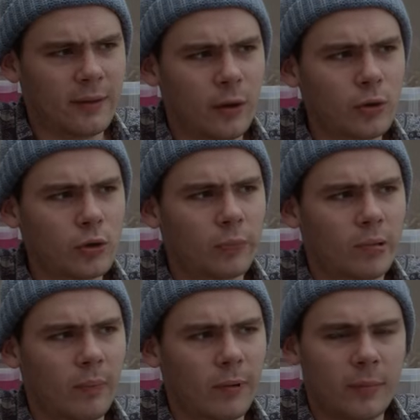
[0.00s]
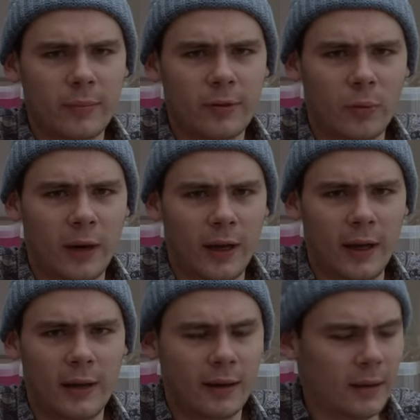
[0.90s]
social problems
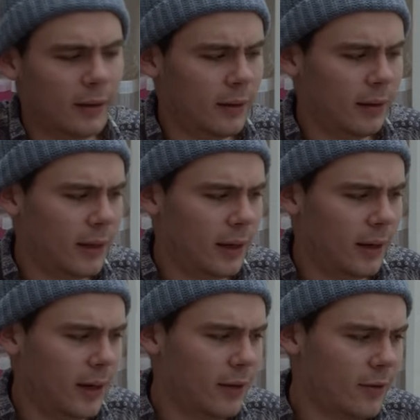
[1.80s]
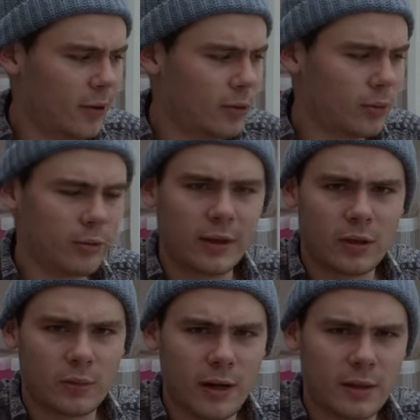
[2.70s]
where in social
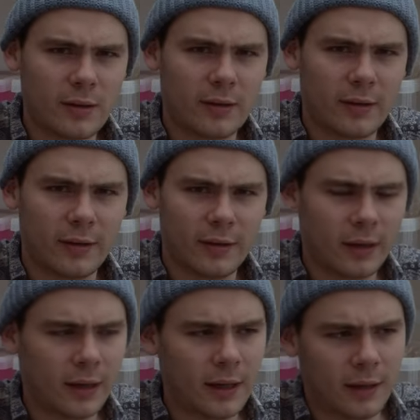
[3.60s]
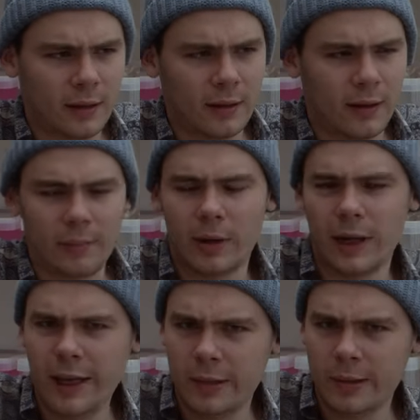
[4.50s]
situations, I suddenly, like, my
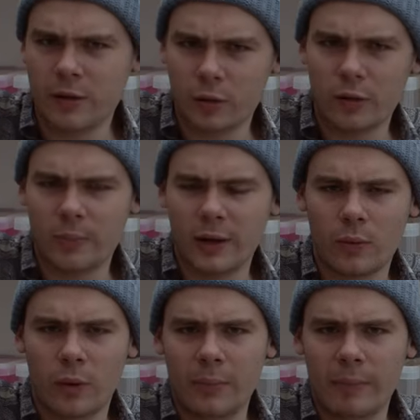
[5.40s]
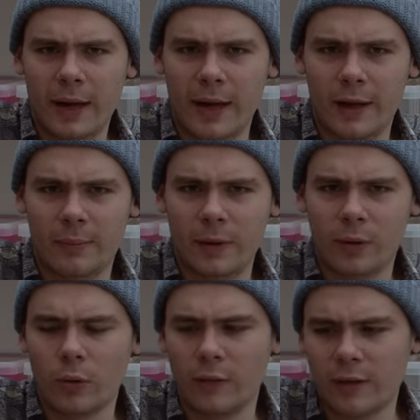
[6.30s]
hearing's always been quite bad, but
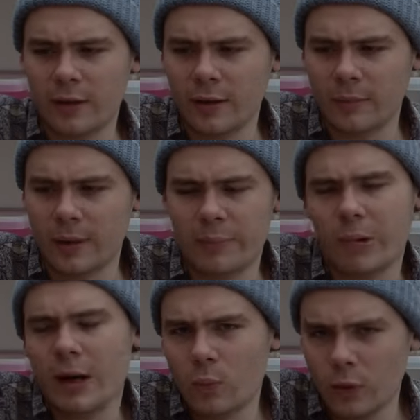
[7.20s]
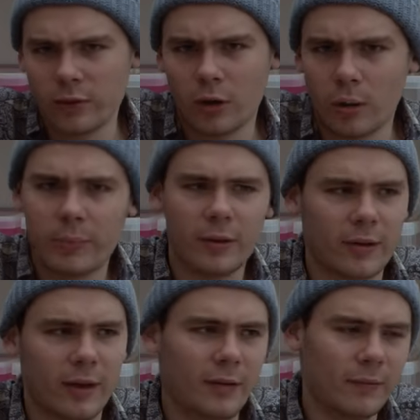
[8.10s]
all of a sudden my brain wasn't
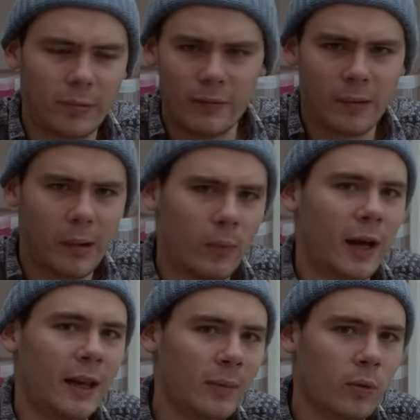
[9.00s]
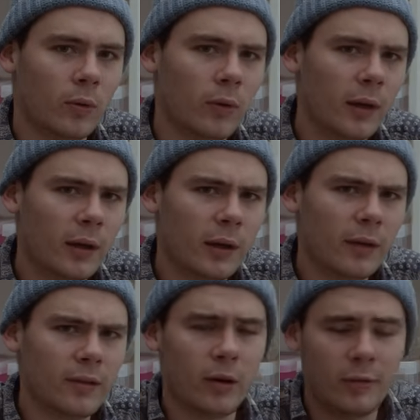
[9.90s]
compensating for it very well anymore.
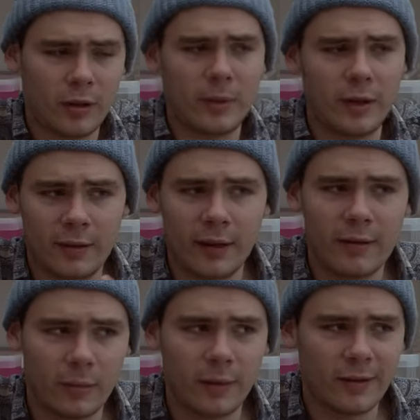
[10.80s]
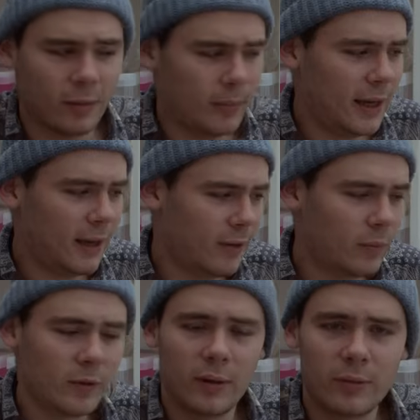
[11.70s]
So if somebody said something to me, it
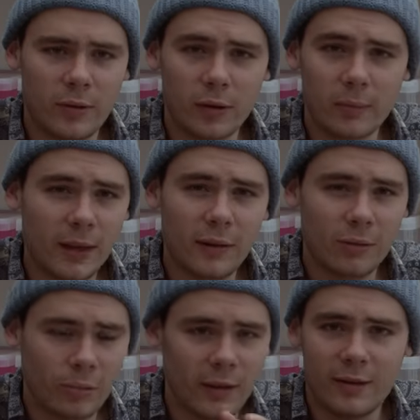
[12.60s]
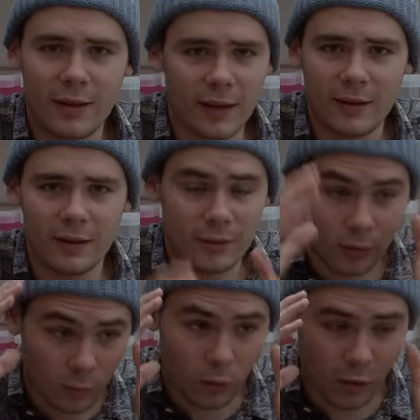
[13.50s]
sometimes took me 3 seconds
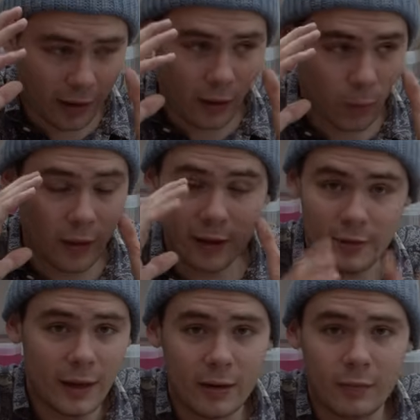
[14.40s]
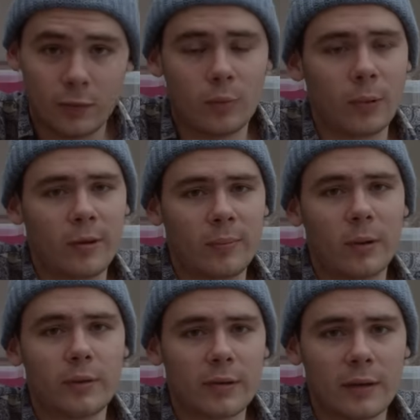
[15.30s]
to work out what they said and form a
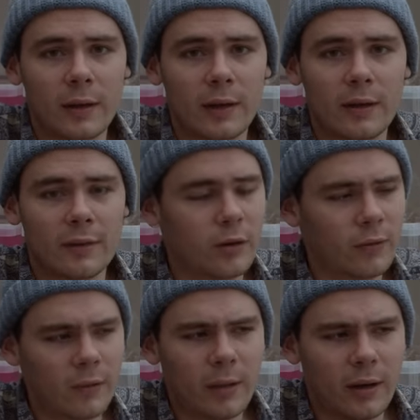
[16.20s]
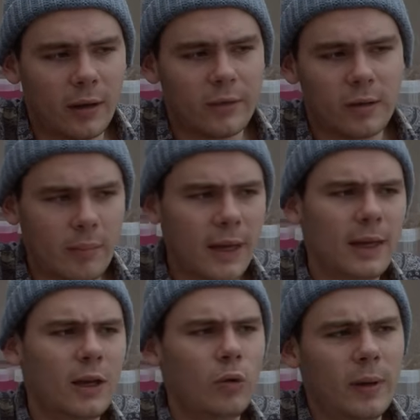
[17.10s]
response. So it was very hard to meet
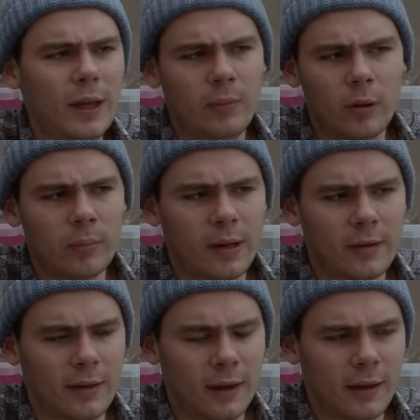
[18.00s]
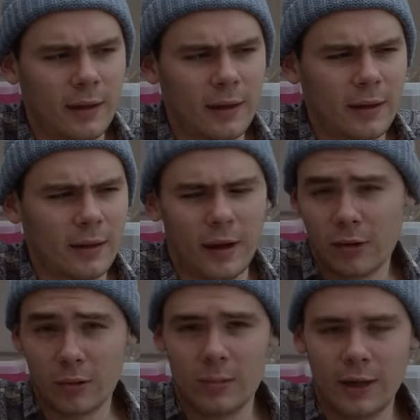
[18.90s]
new people, because I
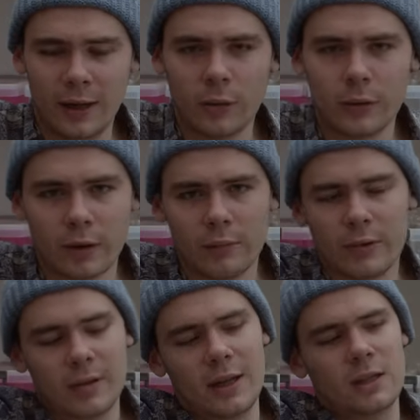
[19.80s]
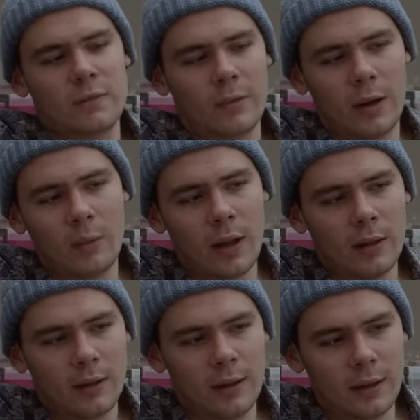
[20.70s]
couldn't really hold a conversation very
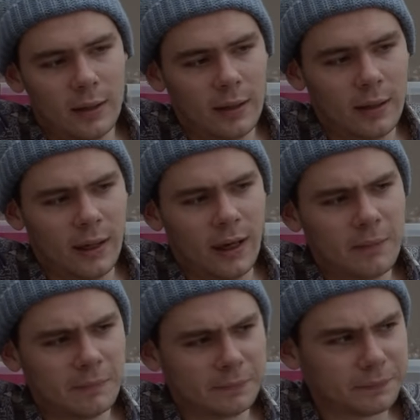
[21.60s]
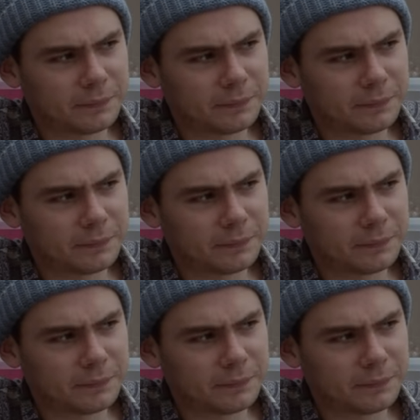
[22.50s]
well. And